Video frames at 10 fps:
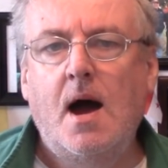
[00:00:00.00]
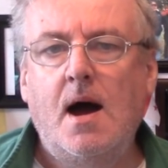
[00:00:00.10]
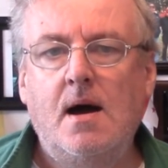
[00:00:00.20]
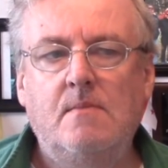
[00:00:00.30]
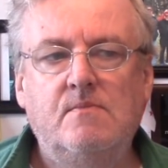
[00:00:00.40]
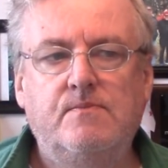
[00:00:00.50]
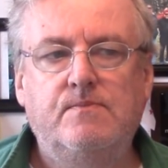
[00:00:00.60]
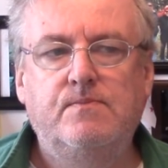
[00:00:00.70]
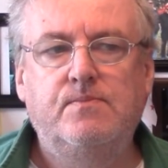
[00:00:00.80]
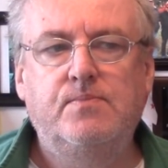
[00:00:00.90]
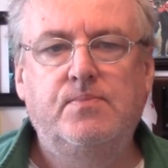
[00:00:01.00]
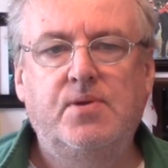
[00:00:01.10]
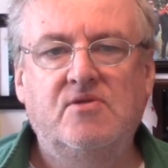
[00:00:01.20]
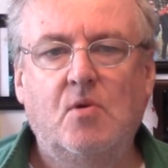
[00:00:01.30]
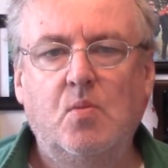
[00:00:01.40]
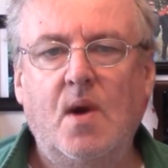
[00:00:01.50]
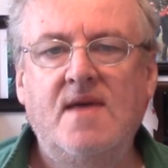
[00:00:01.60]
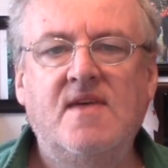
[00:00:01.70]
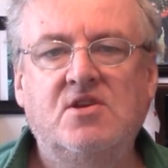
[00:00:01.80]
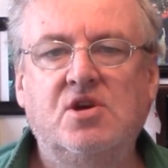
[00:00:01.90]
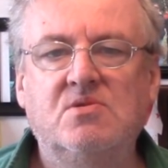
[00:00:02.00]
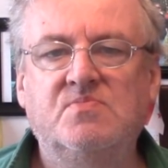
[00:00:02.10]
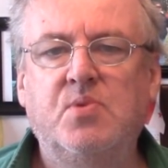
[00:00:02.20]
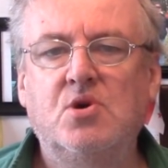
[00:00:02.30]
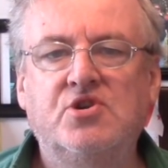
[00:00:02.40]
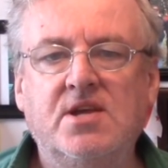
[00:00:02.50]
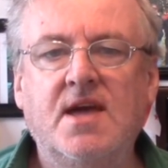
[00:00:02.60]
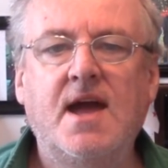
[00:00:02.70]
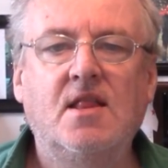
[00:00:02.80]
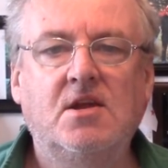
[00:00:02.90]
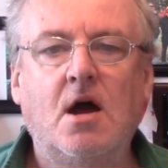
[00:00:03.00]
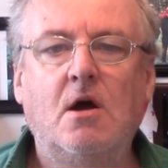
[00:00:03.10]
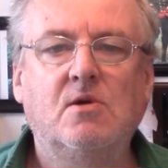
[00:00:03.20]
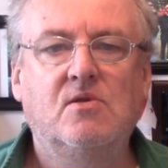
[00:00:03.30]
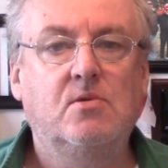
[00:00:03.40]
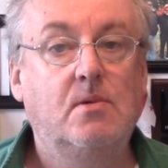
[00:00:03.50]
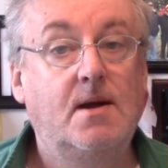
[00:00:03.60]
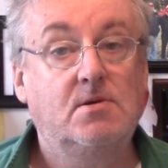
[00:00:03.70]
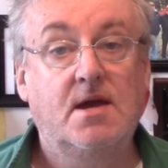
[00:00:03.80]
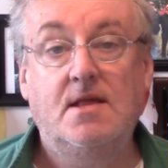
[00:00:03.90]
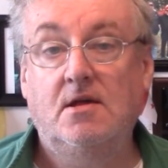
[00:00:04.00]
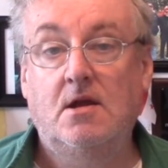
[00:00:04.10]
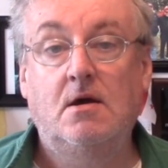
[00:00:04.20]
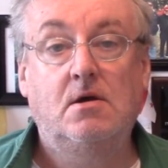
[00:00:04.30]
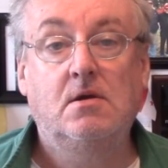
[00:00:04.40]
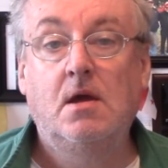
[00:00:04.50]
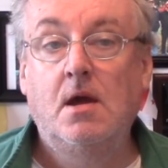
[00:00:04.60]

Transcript: Um, but the way that she was pushing Caitlin Hart throughout, Caitlin Hart,